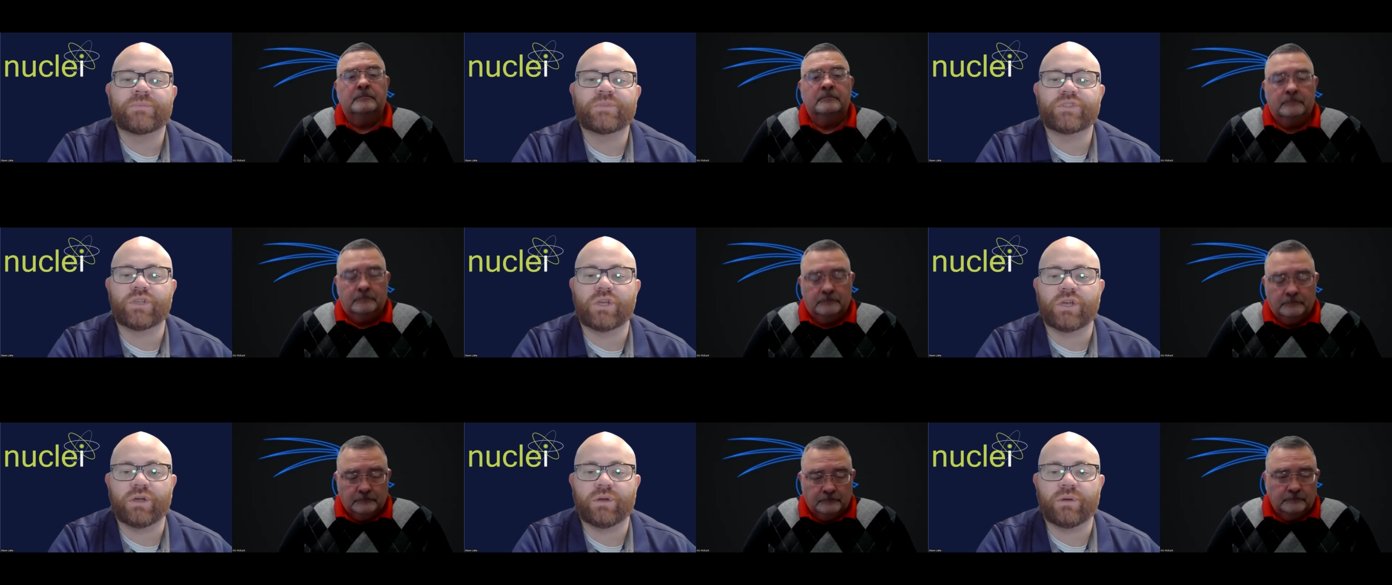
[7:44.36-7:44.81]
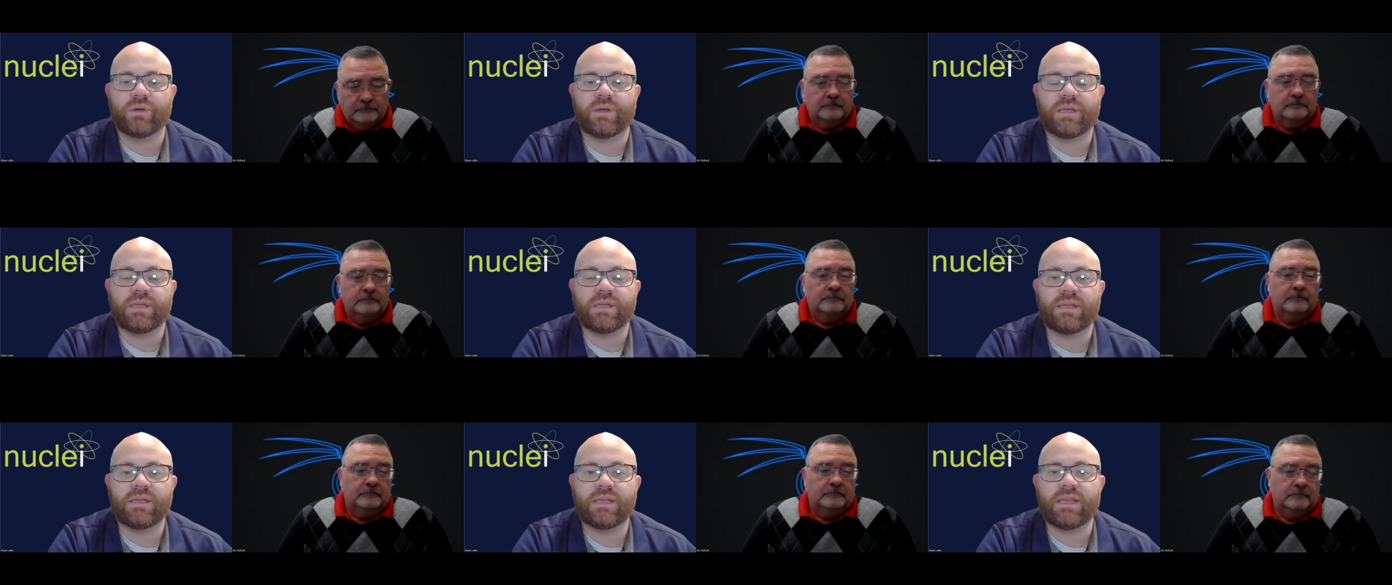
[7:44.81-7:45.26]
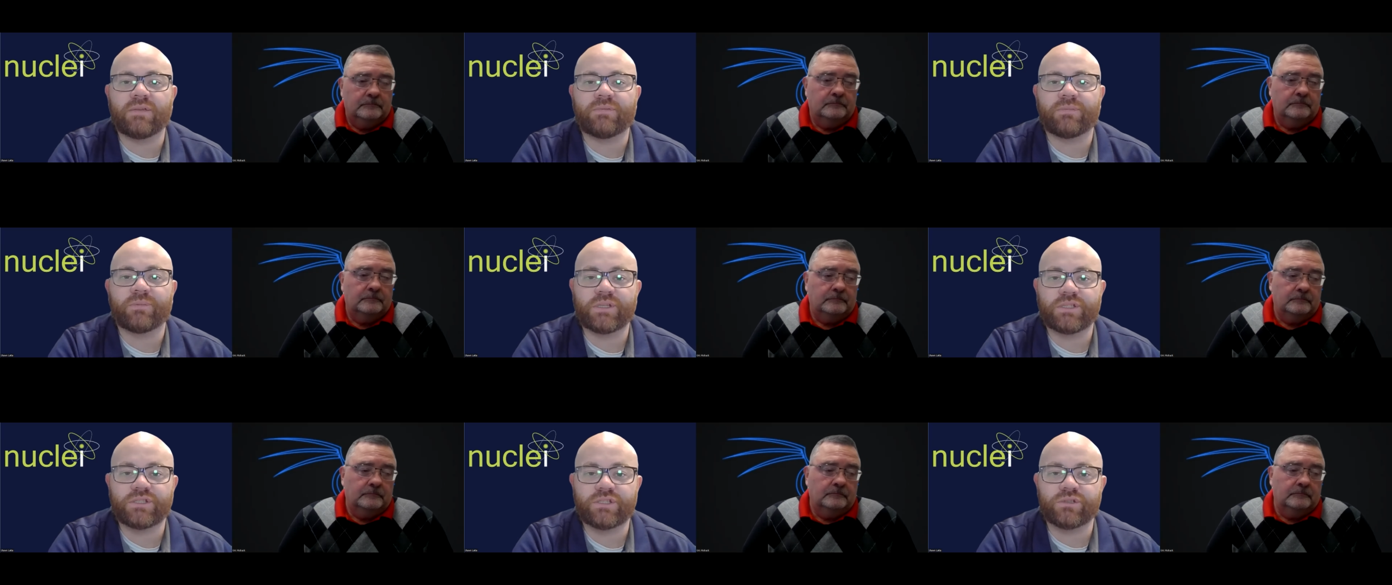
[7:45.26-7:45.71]
Speaker 1: So
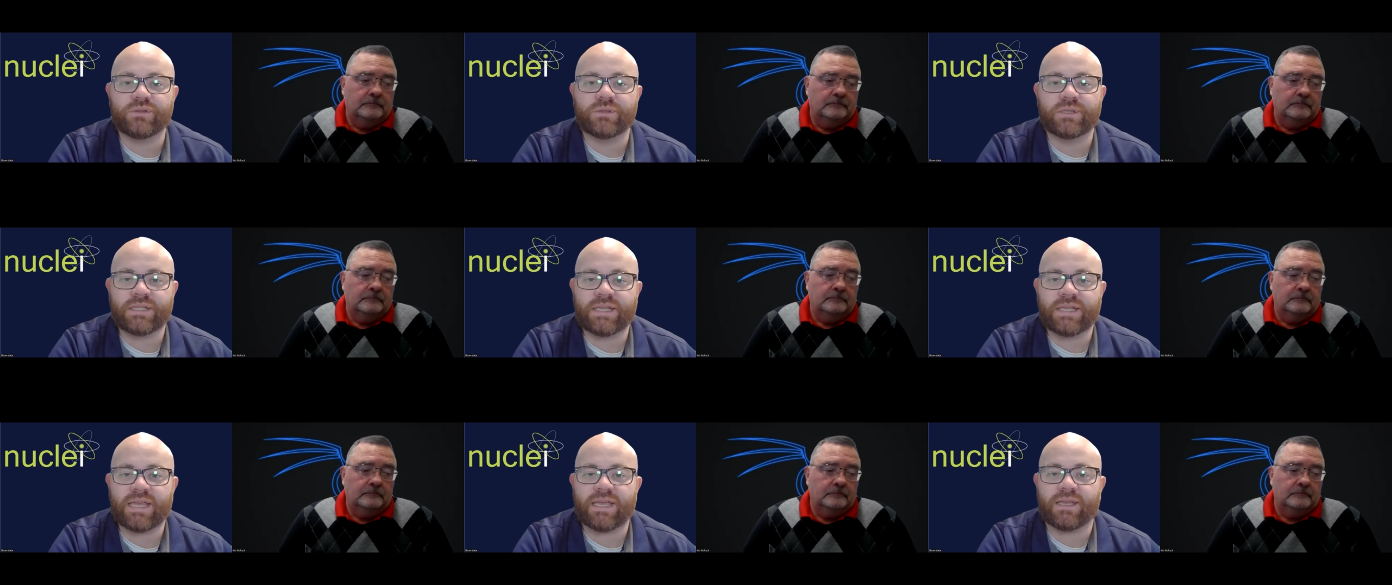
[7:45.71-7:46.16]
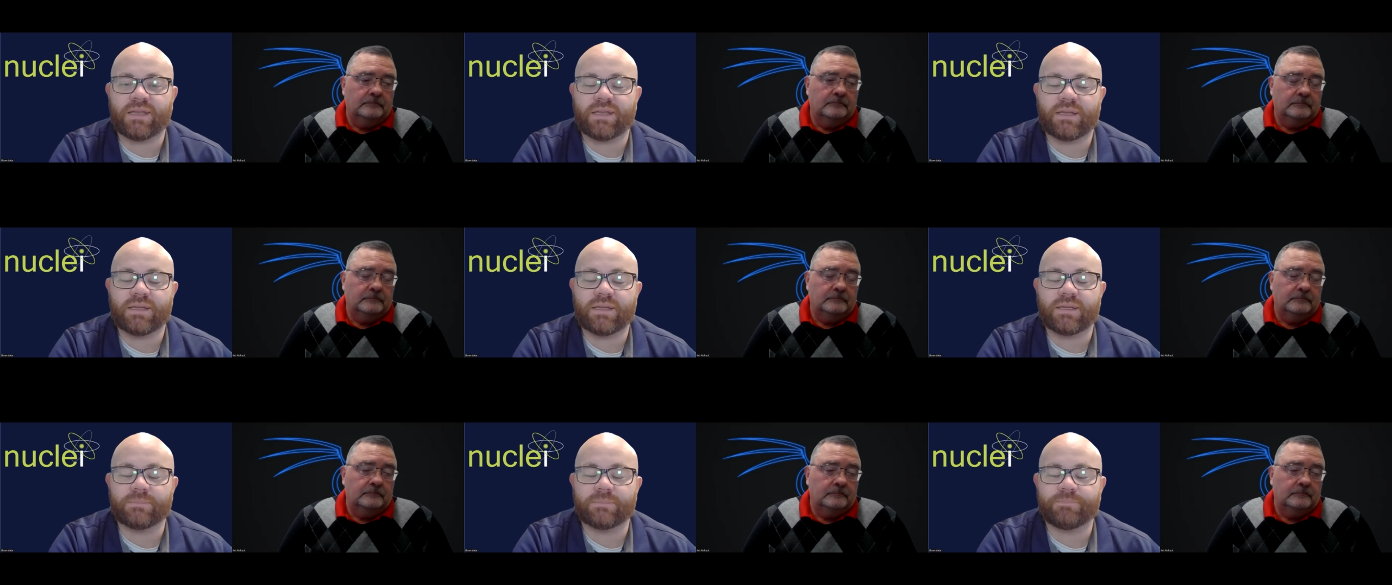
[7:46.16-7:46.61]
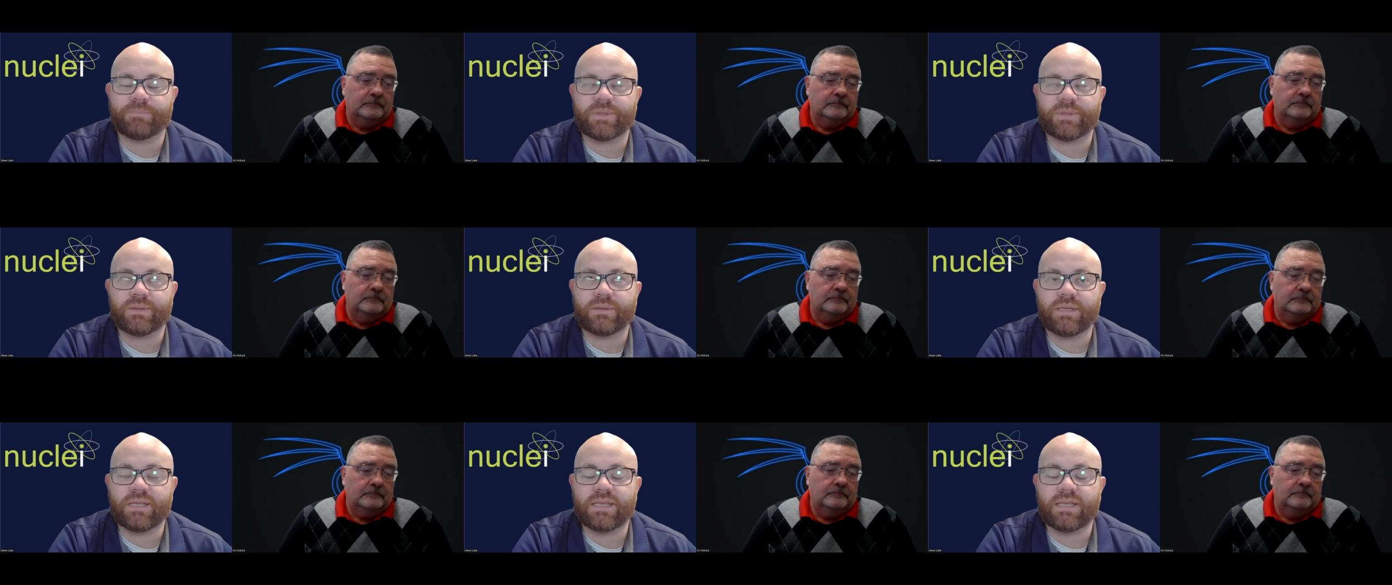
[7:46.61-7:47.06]
if we do in case
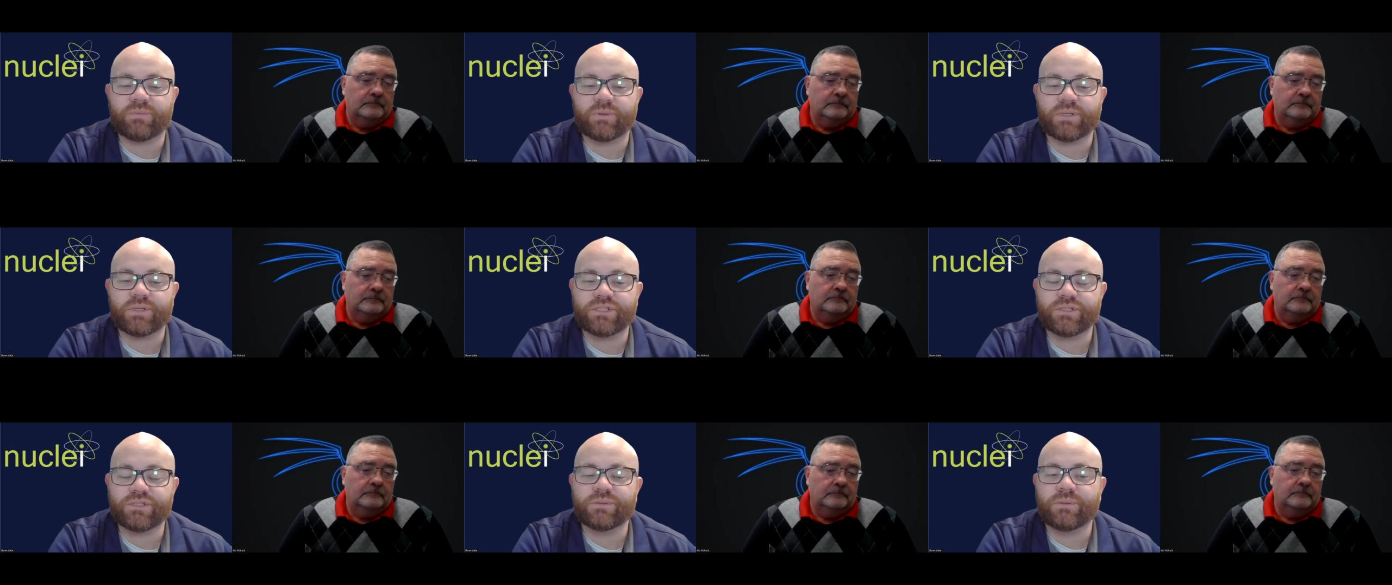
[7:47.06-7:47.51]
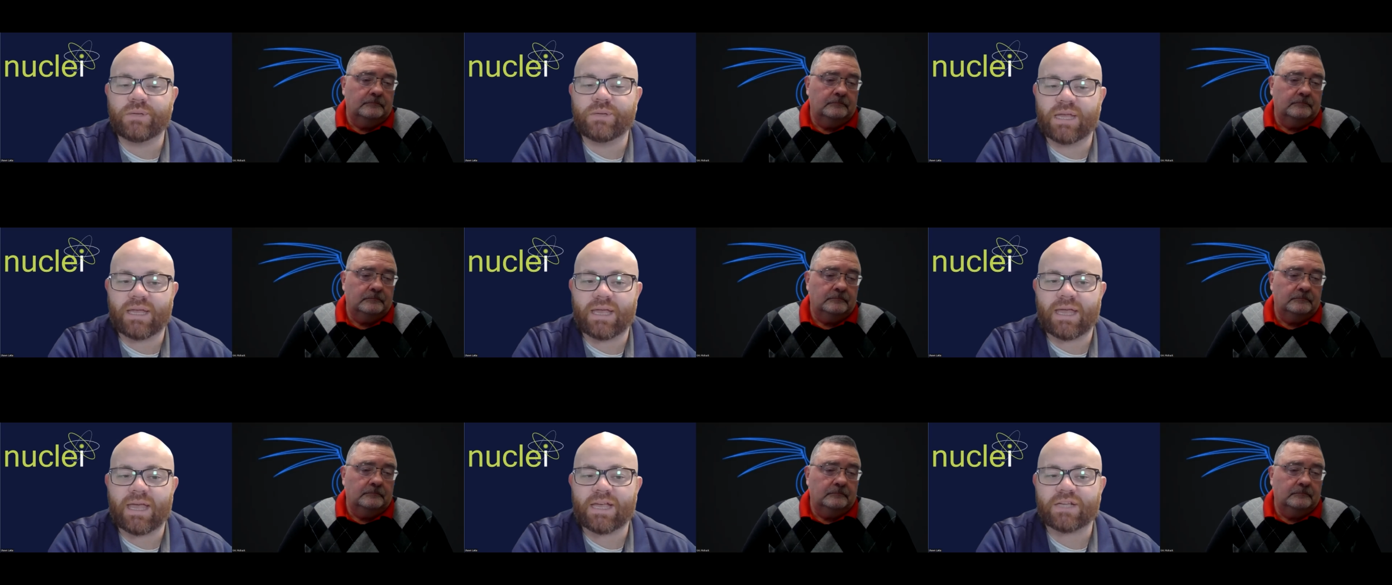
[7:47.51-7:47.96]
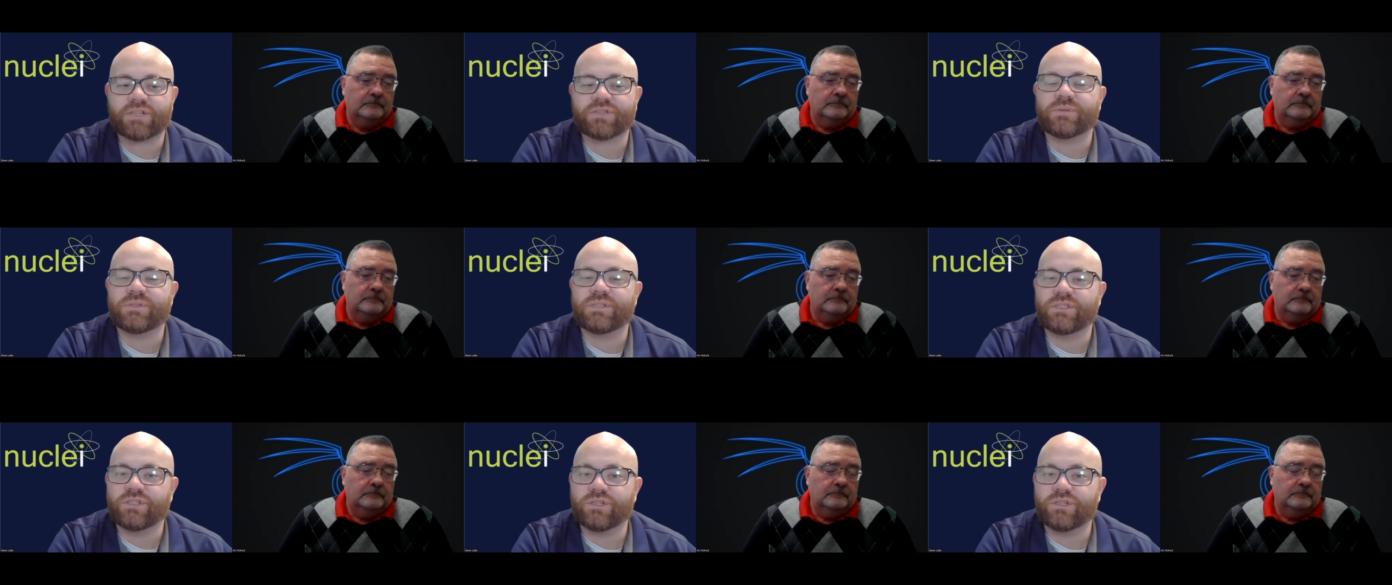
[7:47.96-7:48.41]
if we do
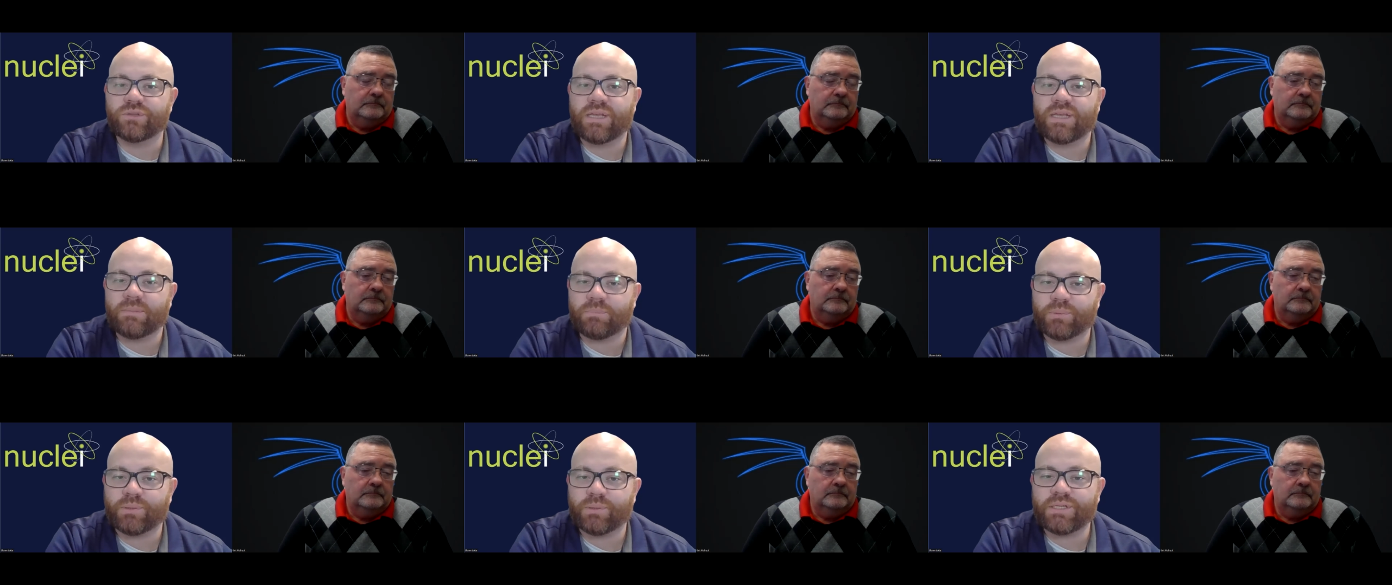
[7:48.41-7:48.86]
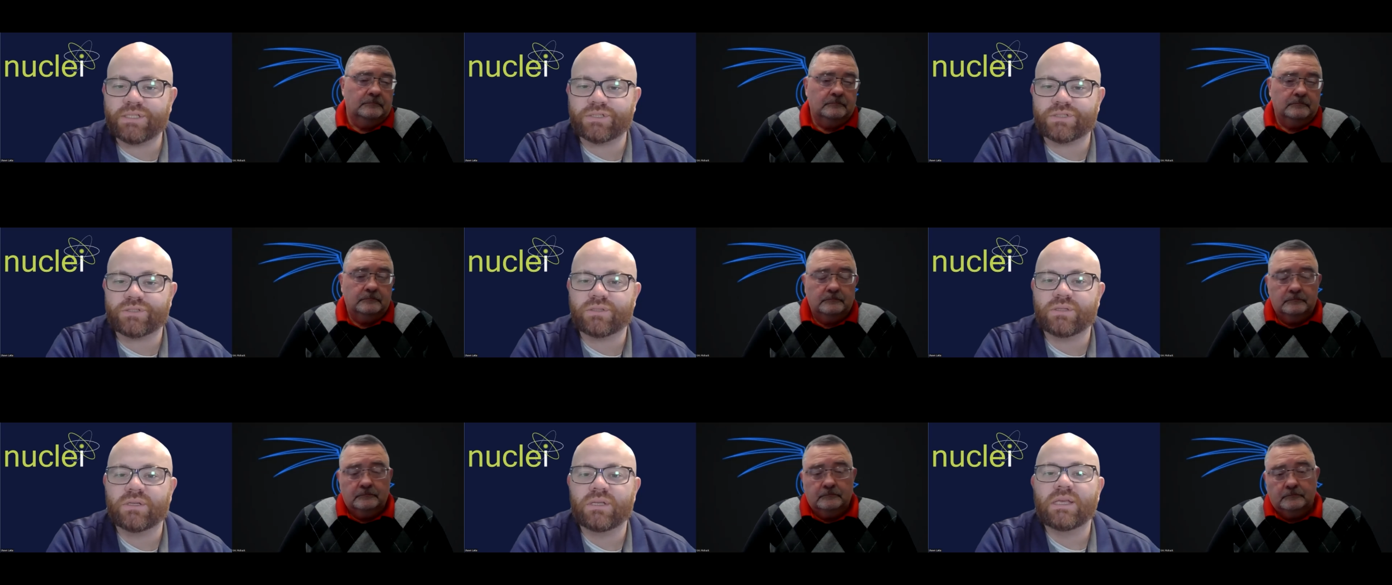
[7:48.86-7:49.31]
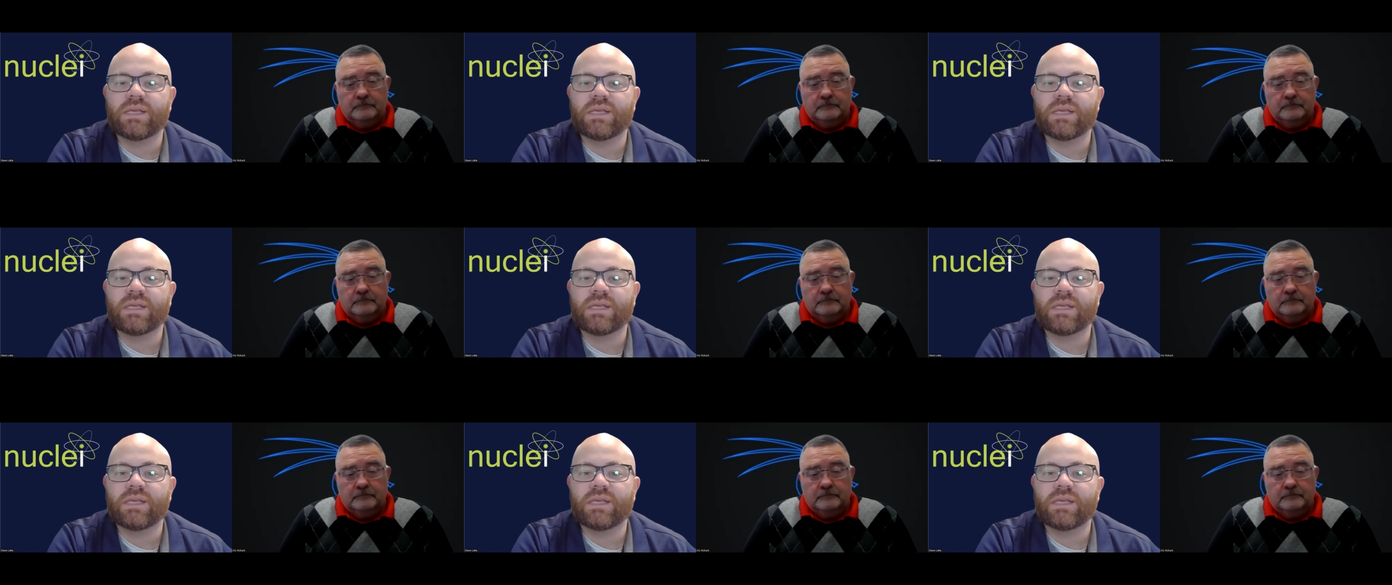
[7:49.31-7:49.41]
actually do get breached,